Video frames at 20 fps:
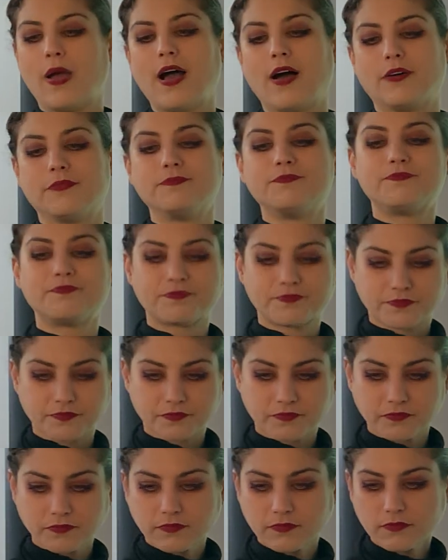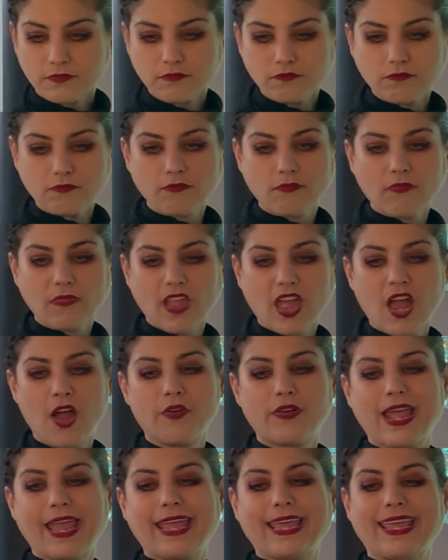well,
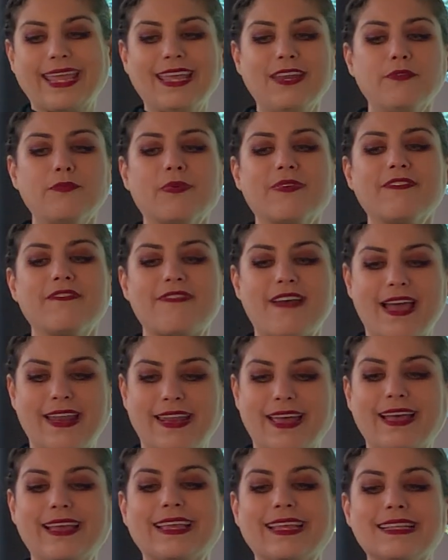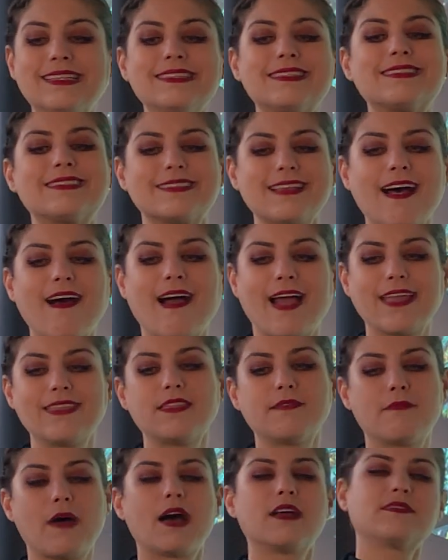okay, in Ravenna,
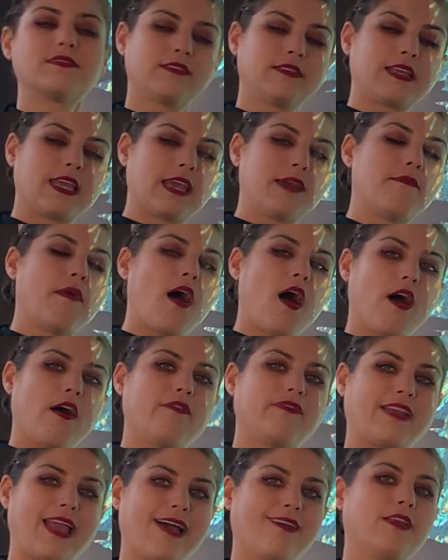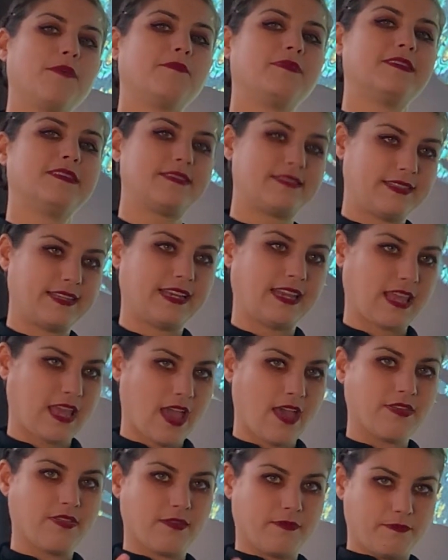inside the mausoleum of Galla
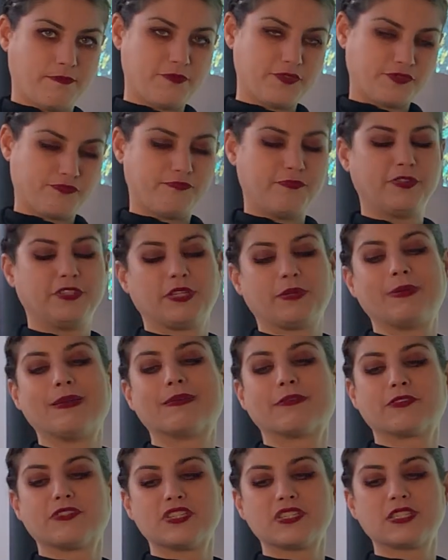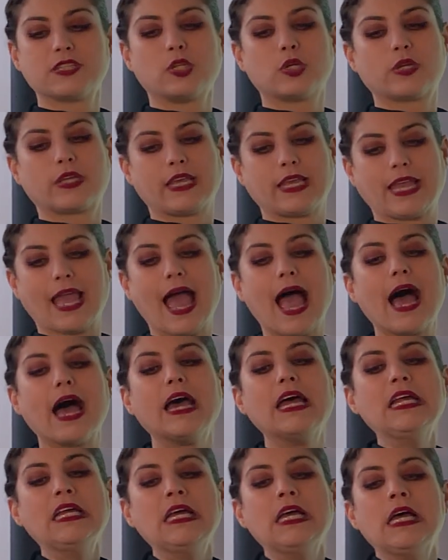Placidia, the building we were just looking
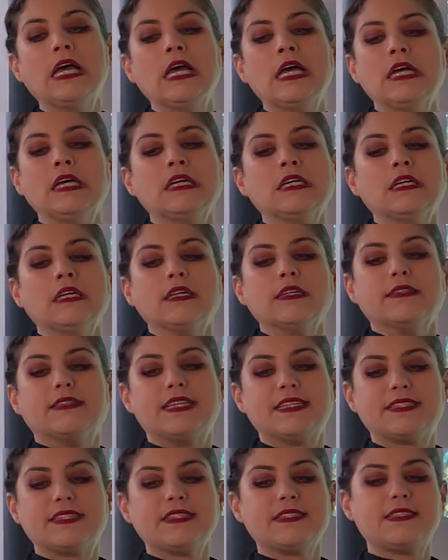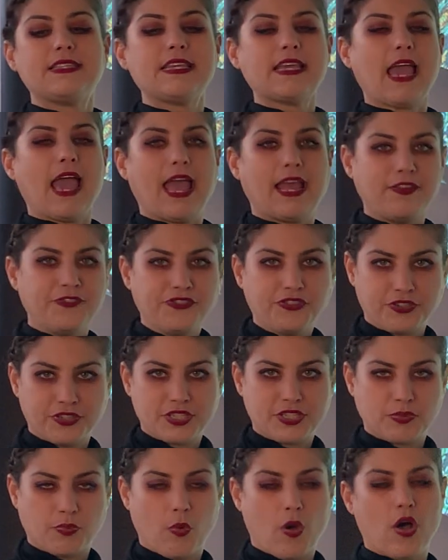at, this is the
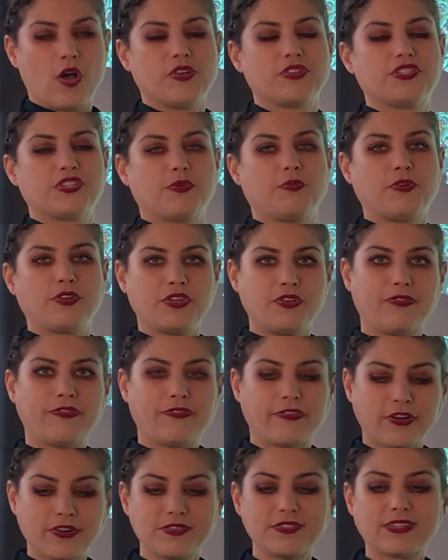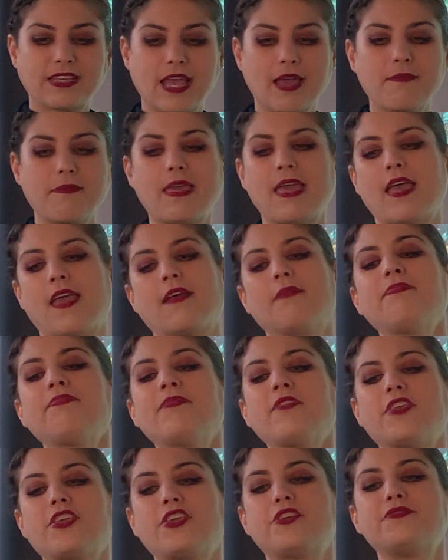entrance wall. So when you first come
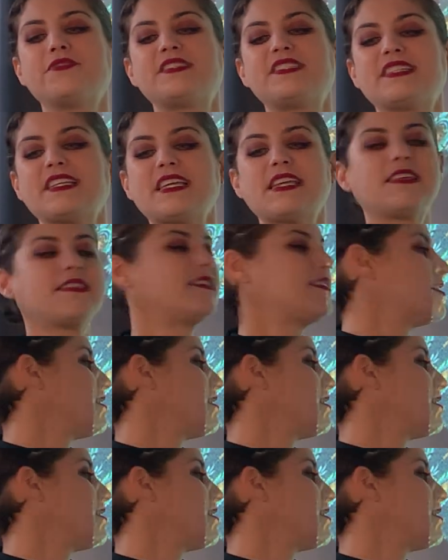in, you see